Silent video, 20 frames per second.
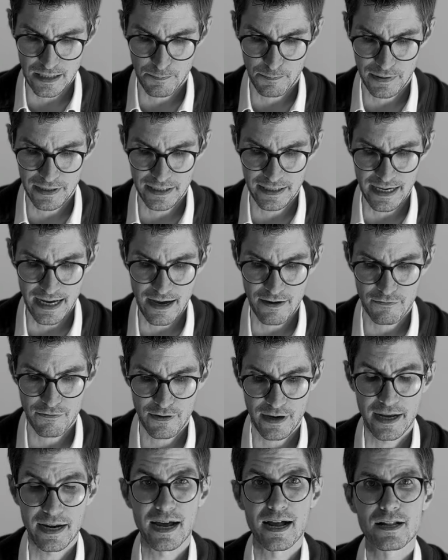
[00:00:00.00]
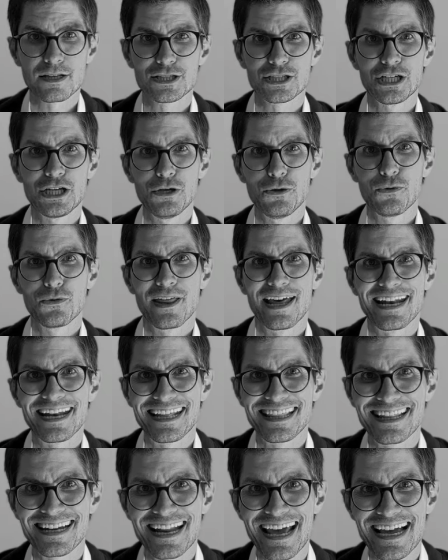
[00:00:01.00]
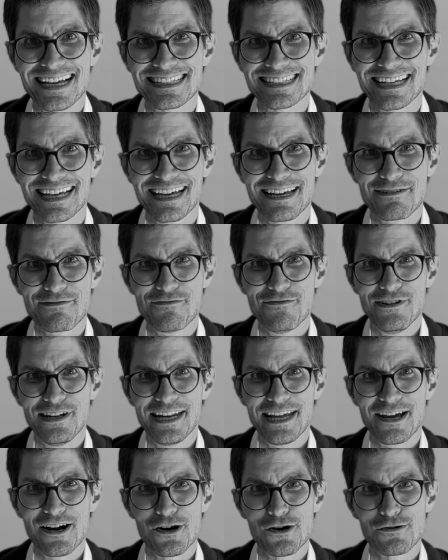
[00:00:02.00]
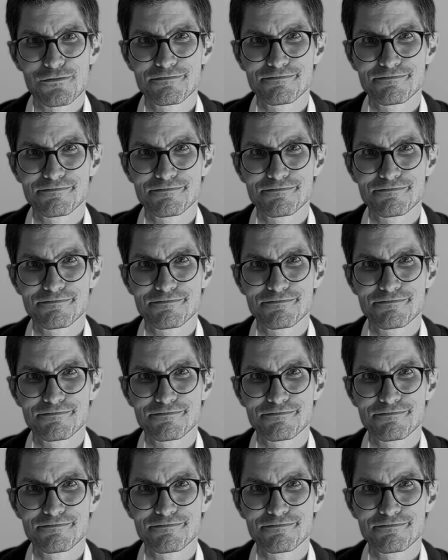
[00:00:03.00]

PDF, and I'll see you then in the next video.